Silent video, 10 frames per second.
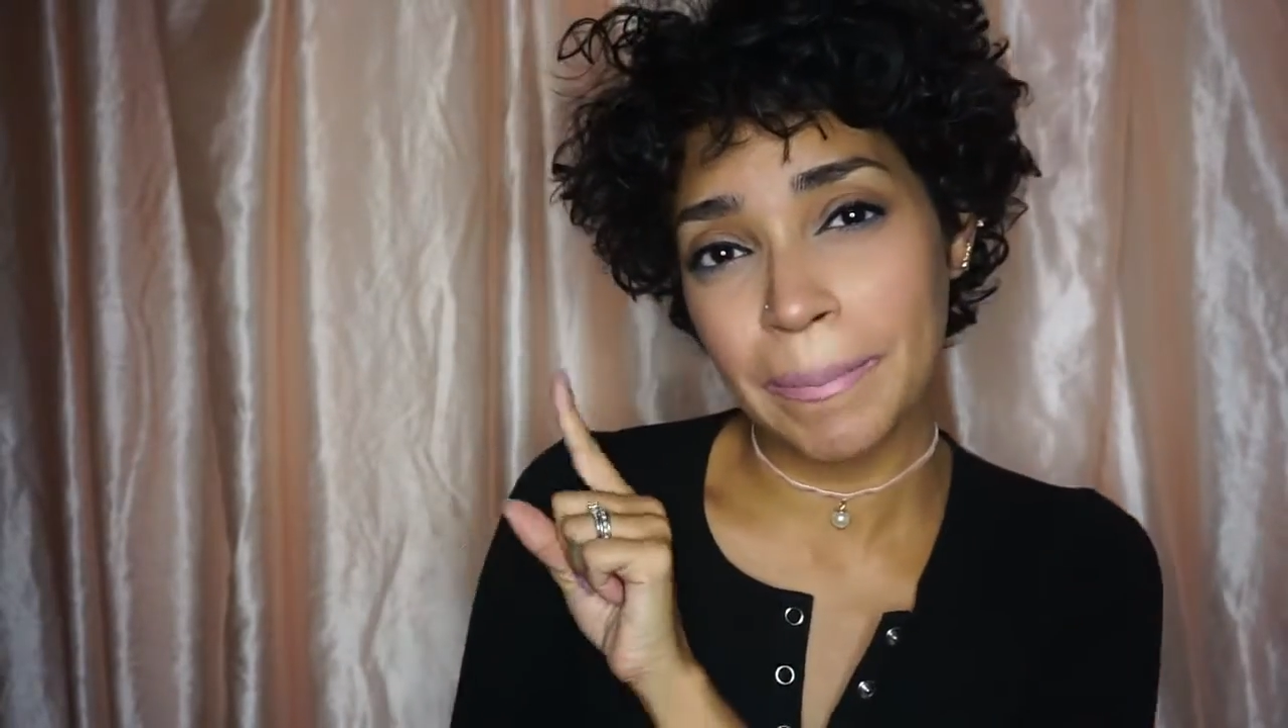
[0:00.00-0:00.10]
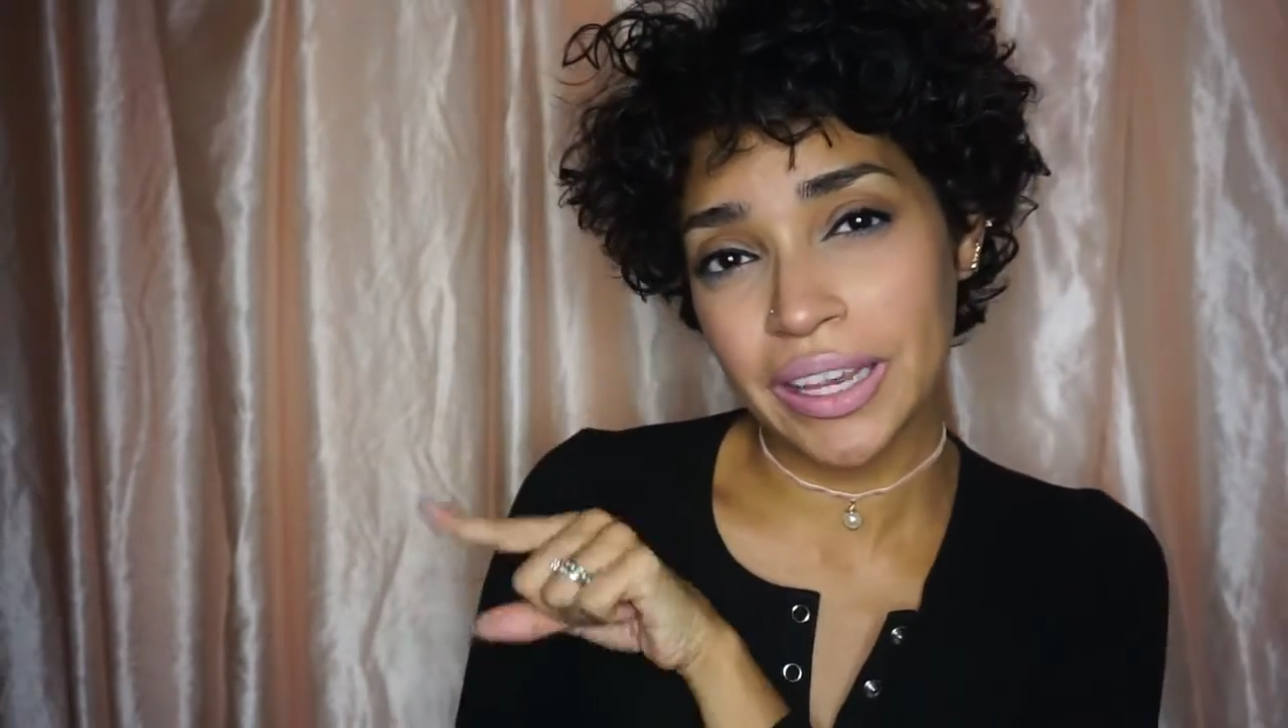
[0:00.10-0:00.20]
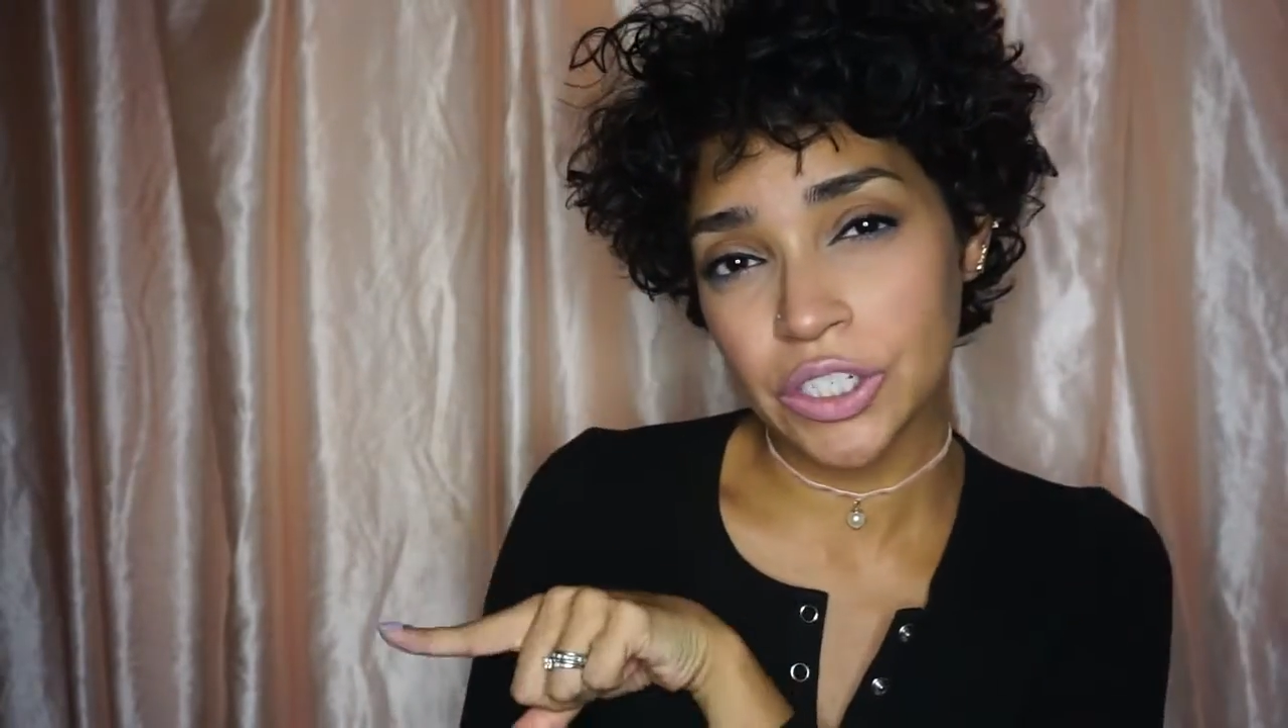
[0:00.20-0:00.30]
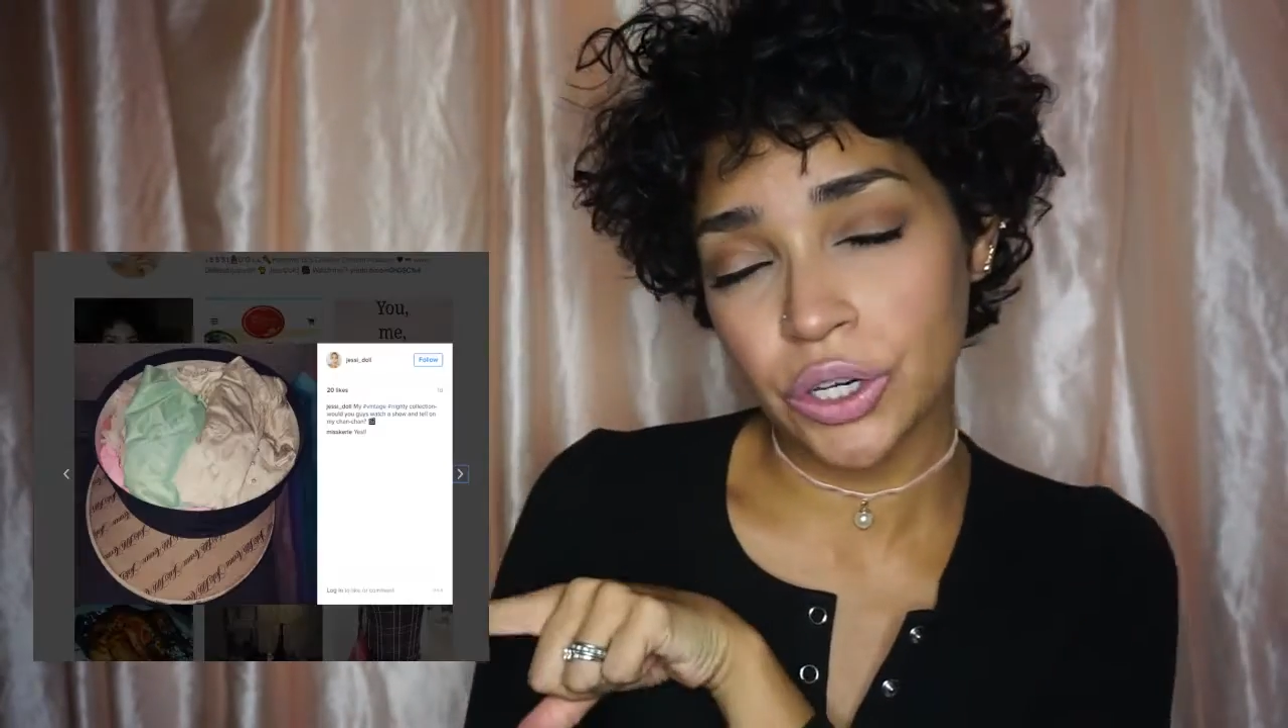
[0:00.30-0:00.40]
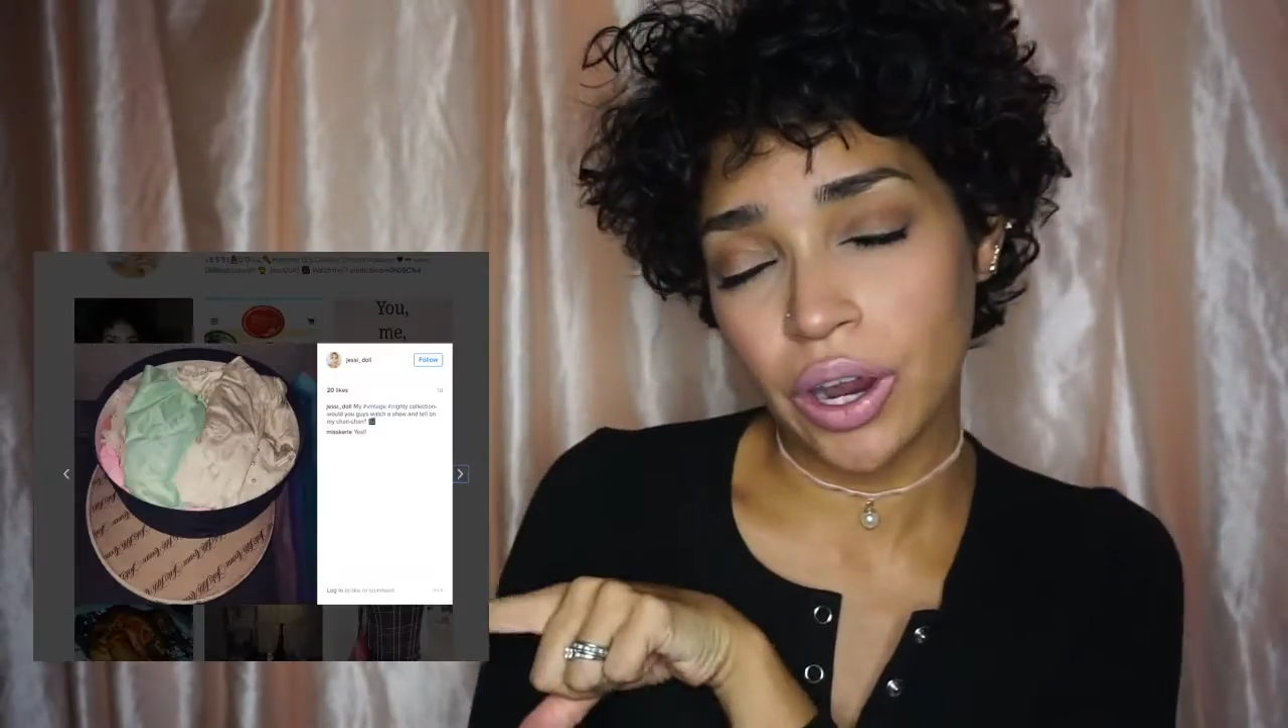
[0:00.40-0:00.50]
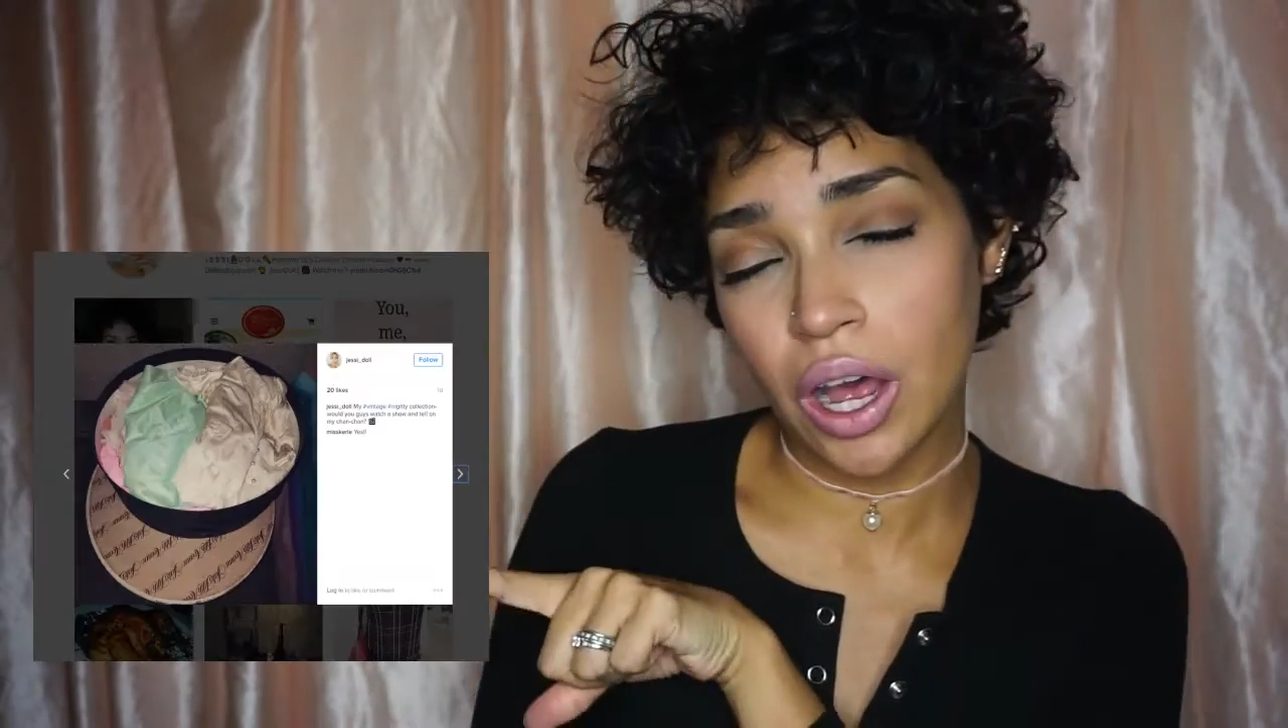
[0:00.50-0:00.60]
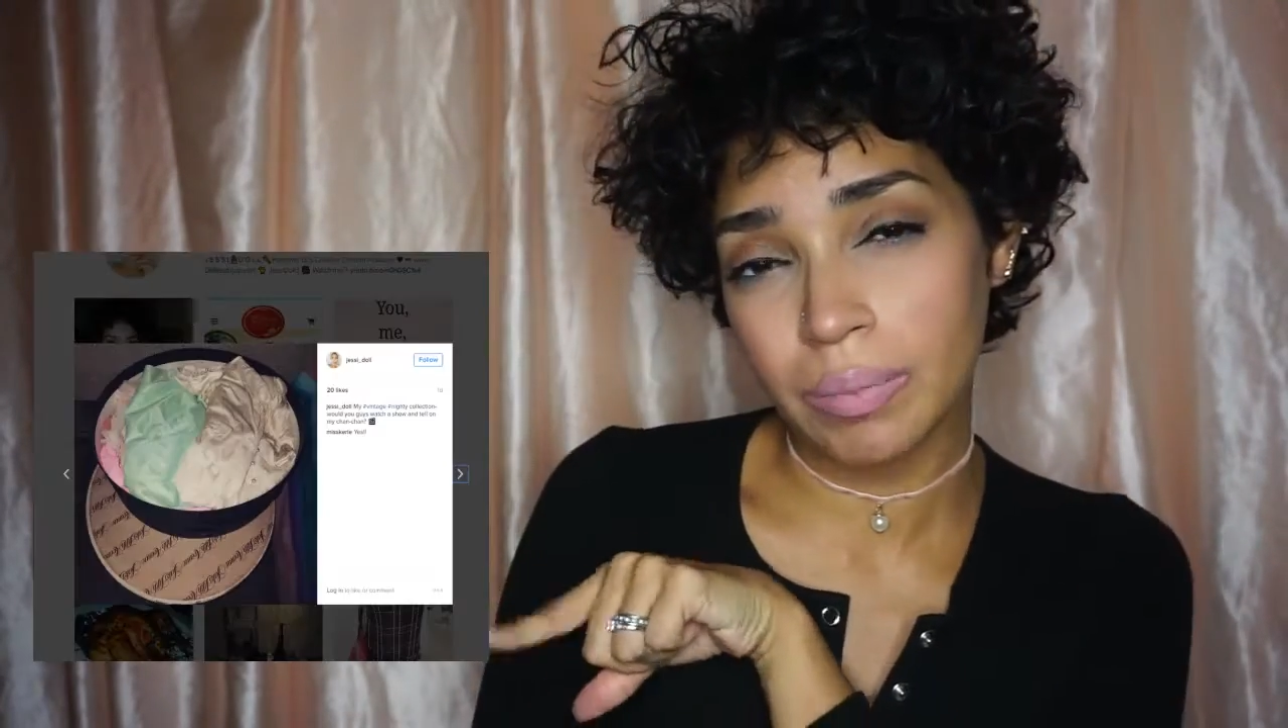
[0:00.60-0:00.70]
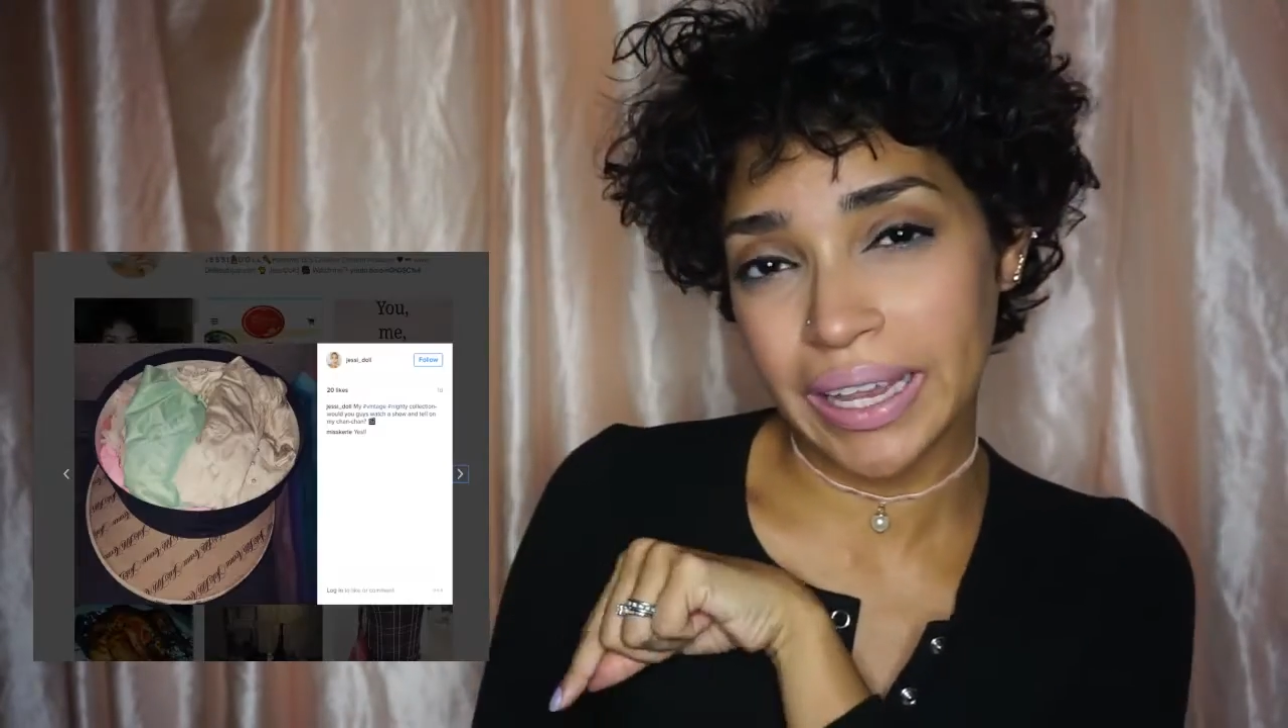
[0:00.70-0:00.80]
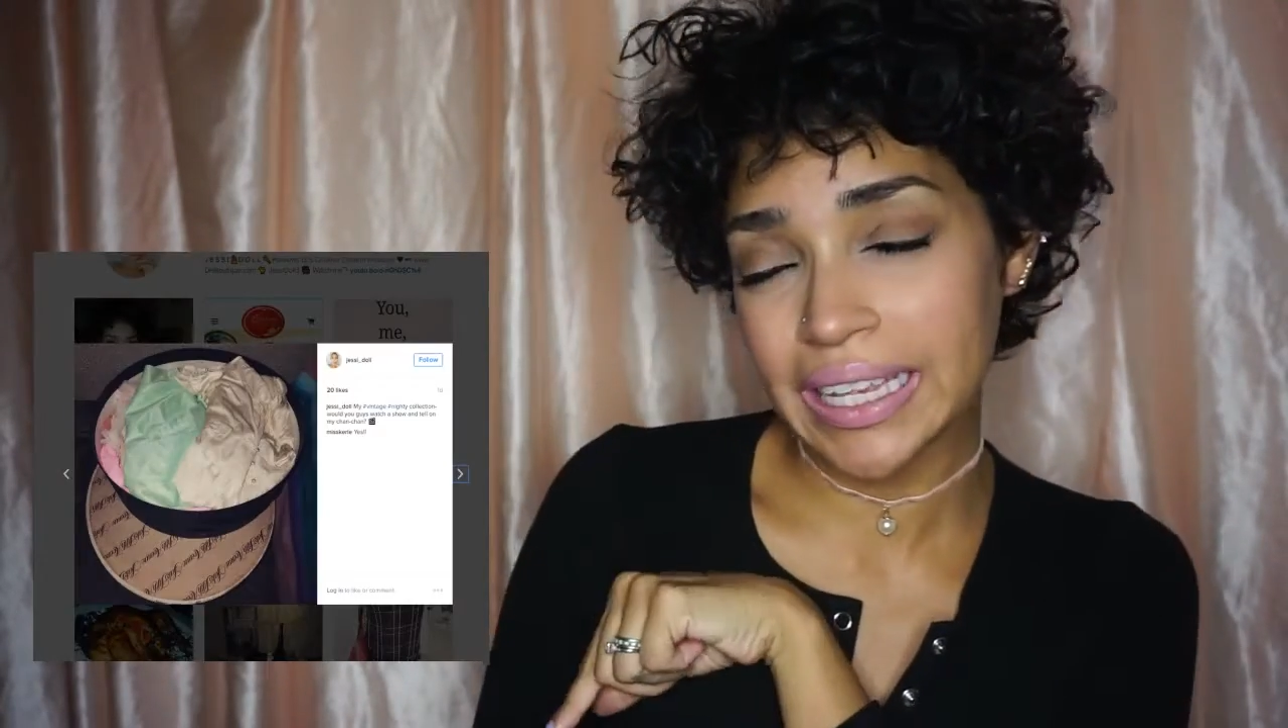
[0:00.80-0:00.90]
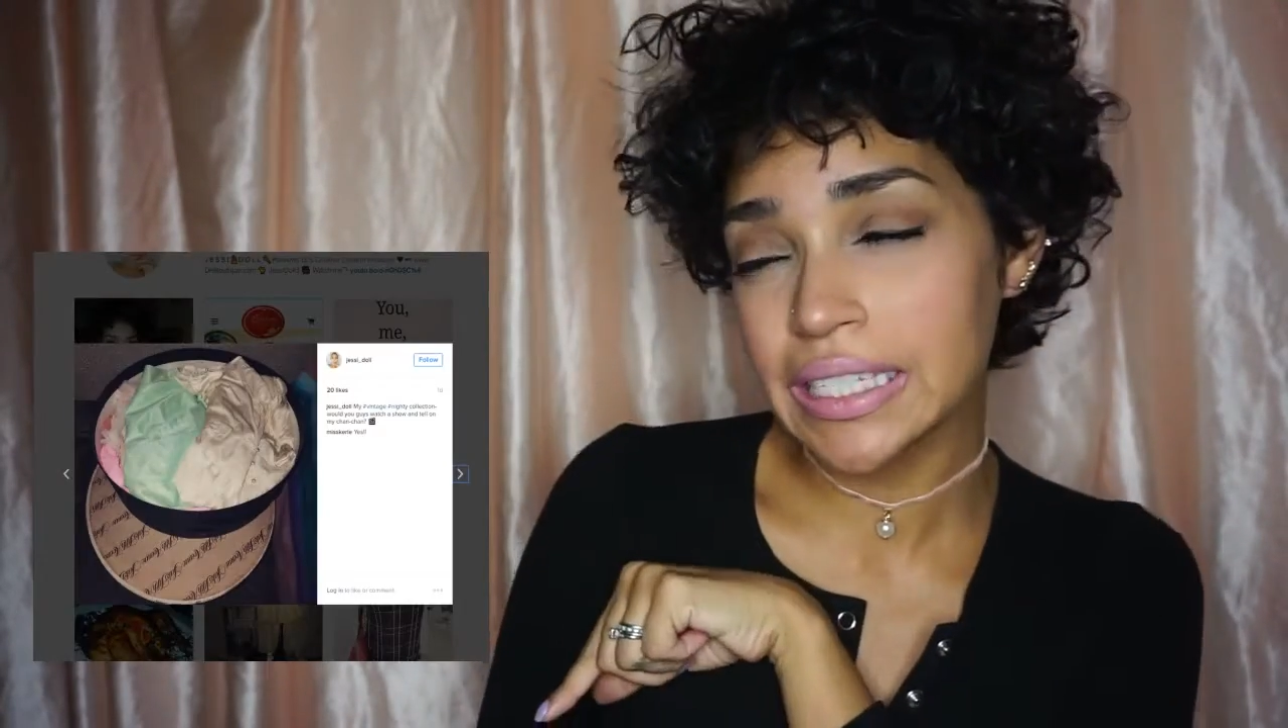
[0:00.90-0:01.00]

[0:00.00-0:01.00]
picture on my